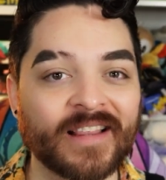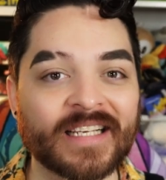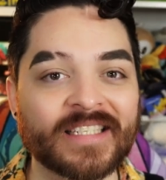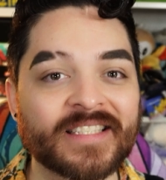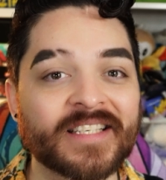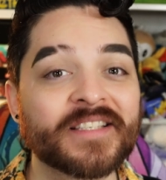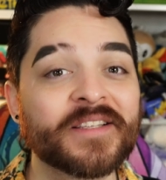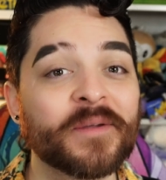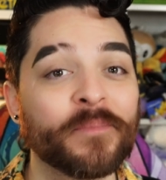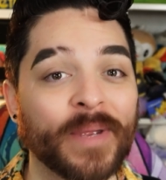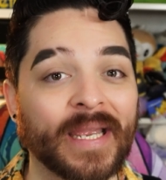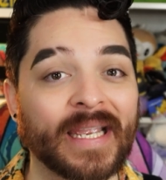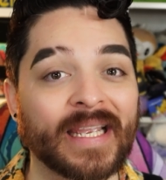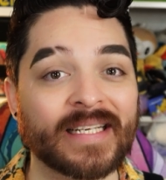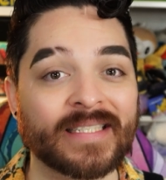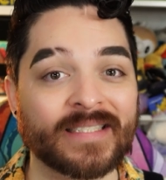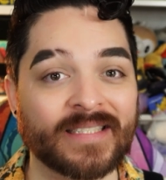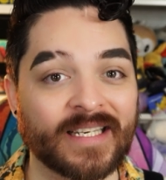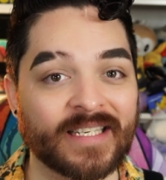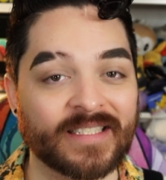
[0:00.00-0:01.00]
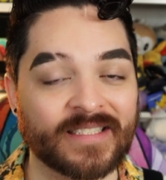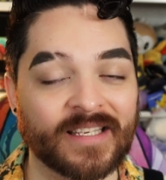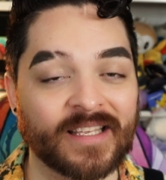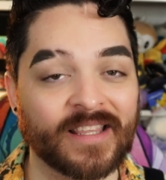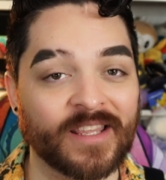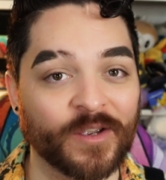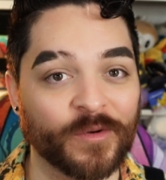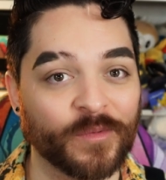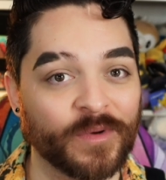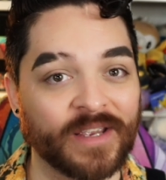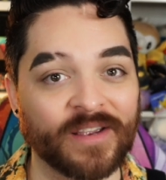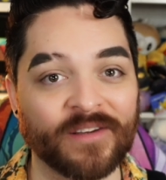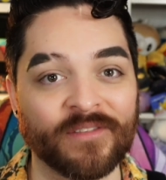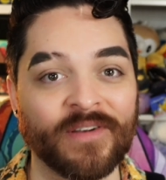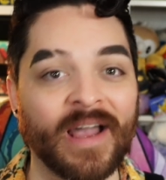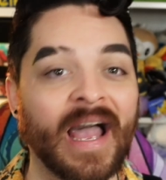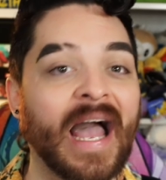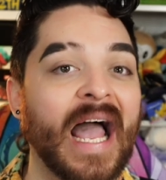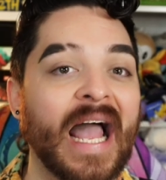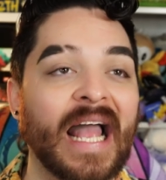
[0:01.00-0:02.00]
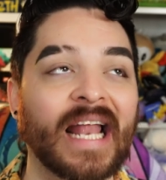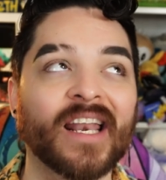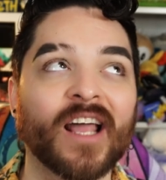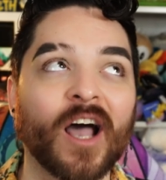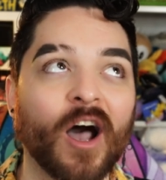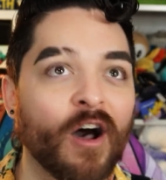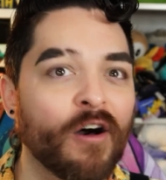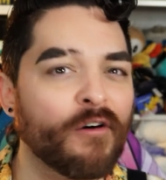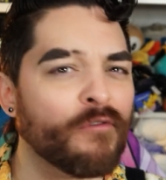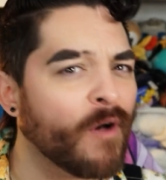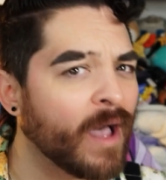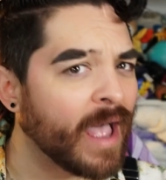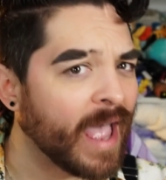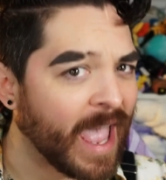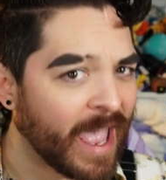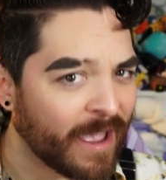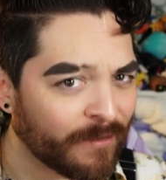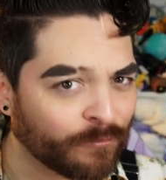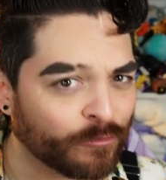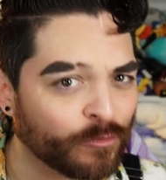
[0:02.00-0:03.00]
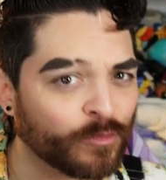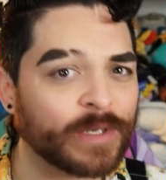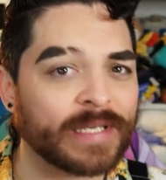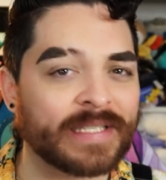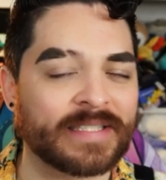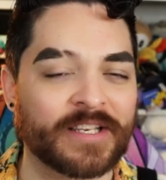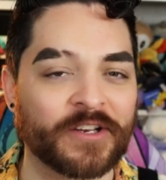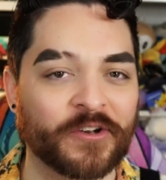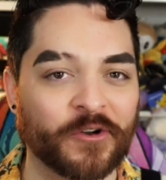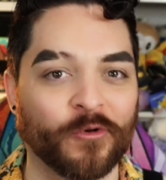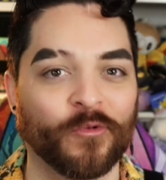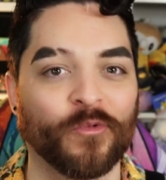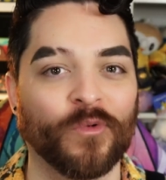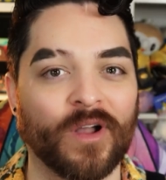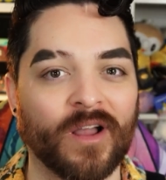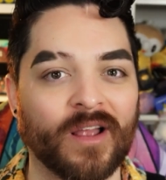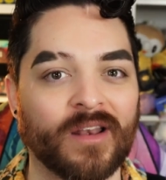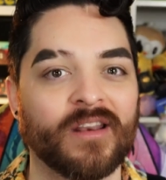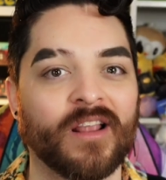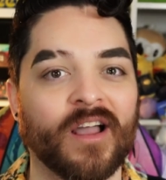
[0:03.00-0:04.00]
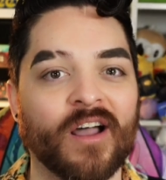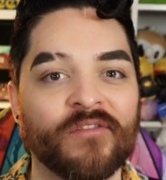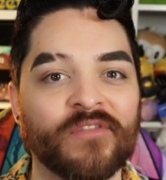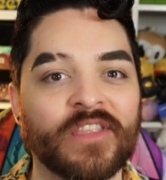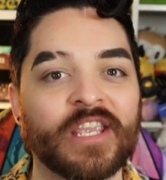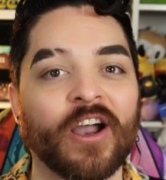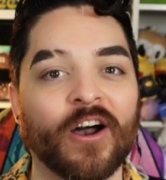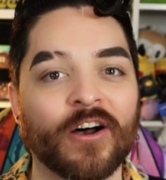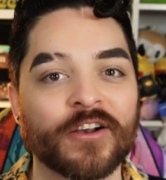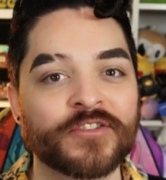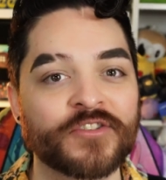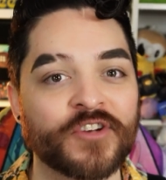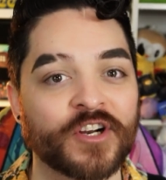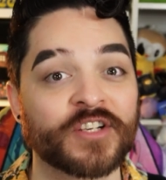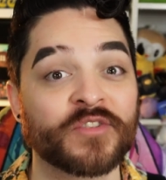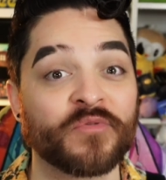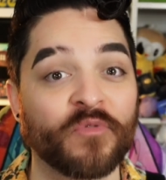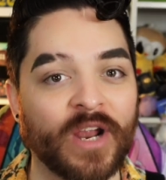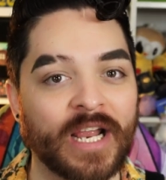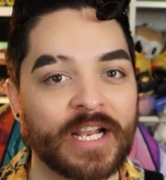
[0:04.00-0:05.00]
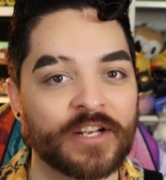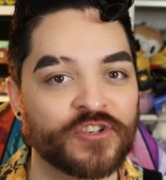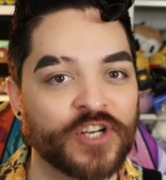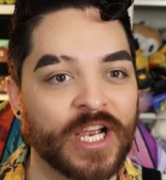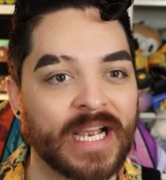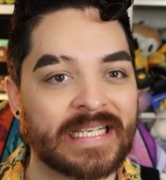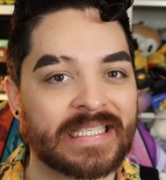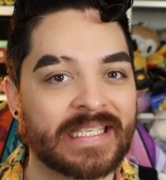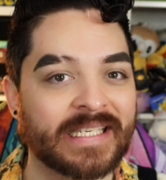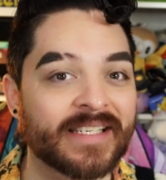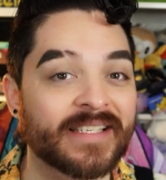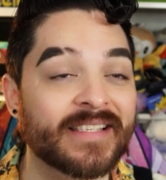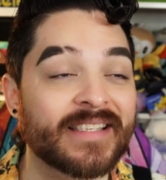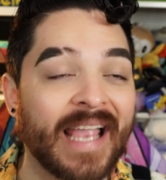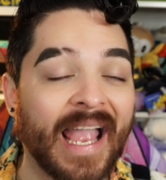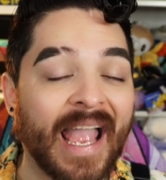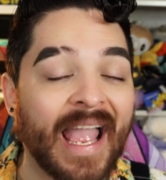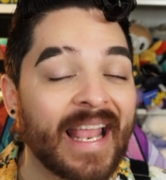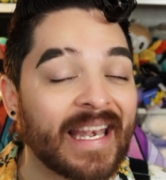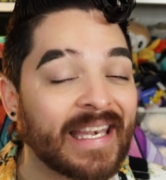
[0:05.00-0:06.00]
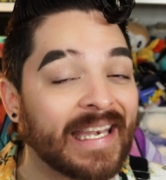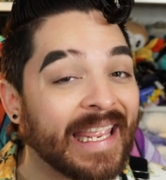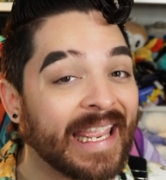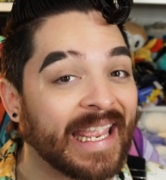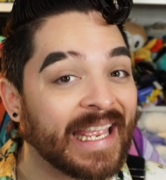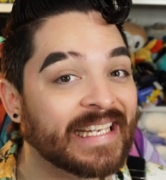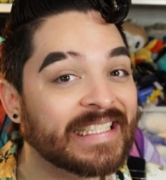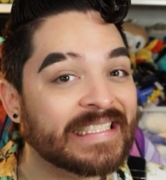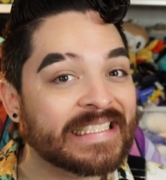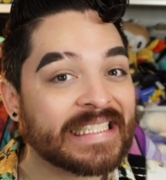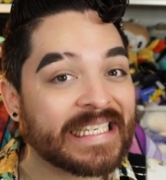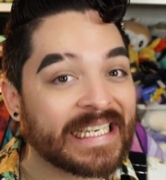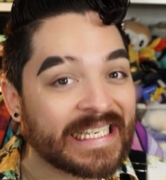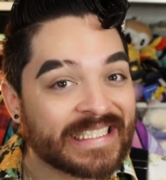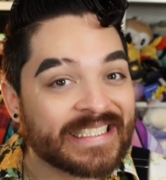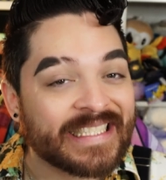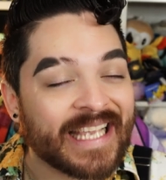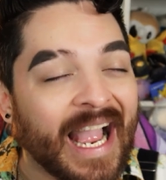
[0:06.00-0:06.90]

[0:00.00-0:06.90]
This is the biggest season that we have had of every single one of the All Stars franchises, and it is